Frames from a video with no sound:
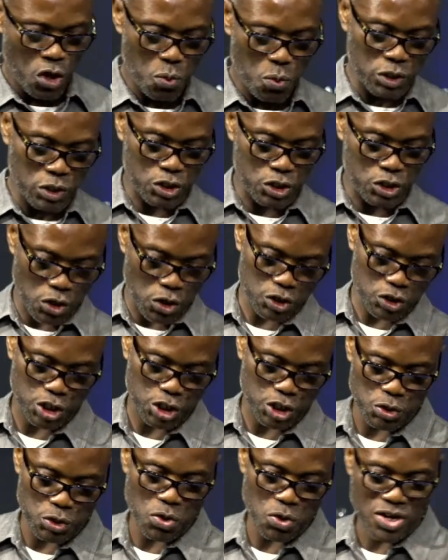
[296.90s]
We trust
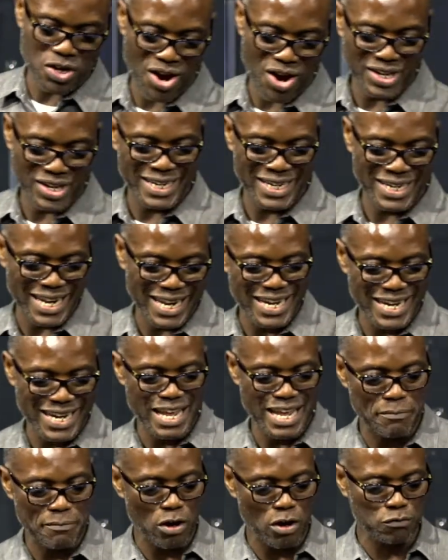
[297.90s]
you, O God, in the name
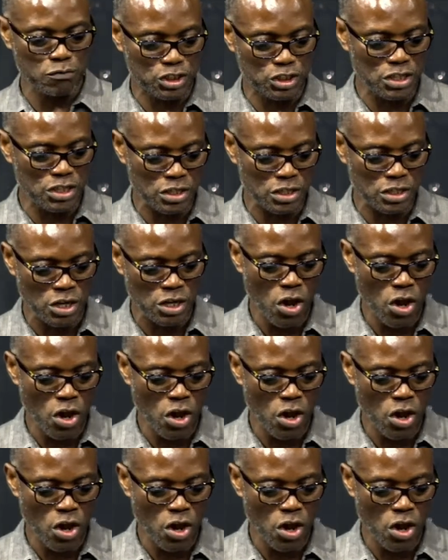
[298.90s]
of Jesus.